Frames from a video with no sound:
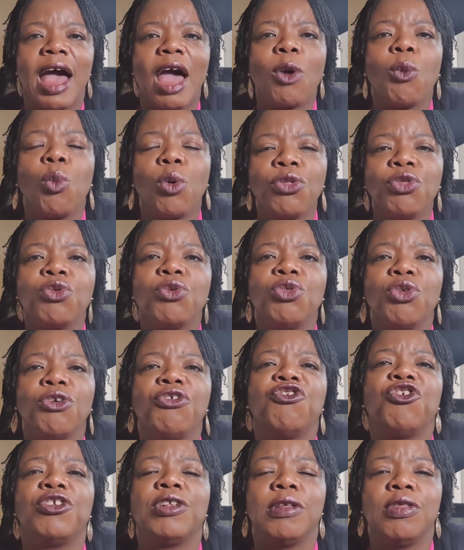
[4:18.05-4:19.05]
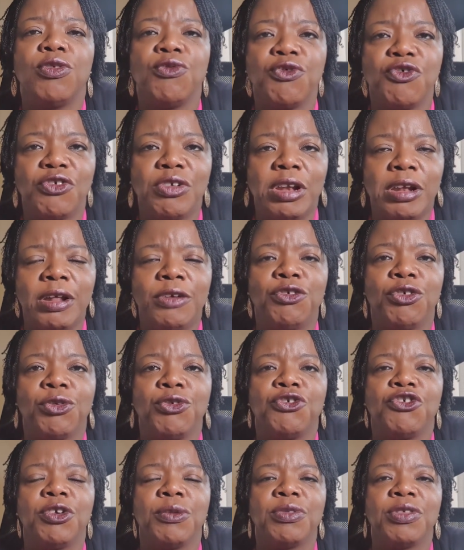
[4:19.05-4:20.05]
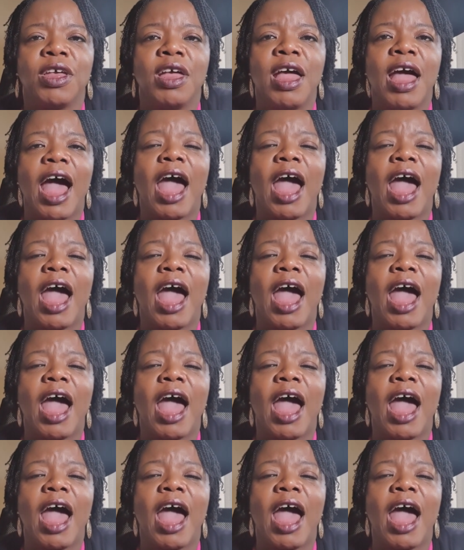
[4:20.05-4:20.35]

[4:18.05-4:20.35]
I want to nurture these relationships.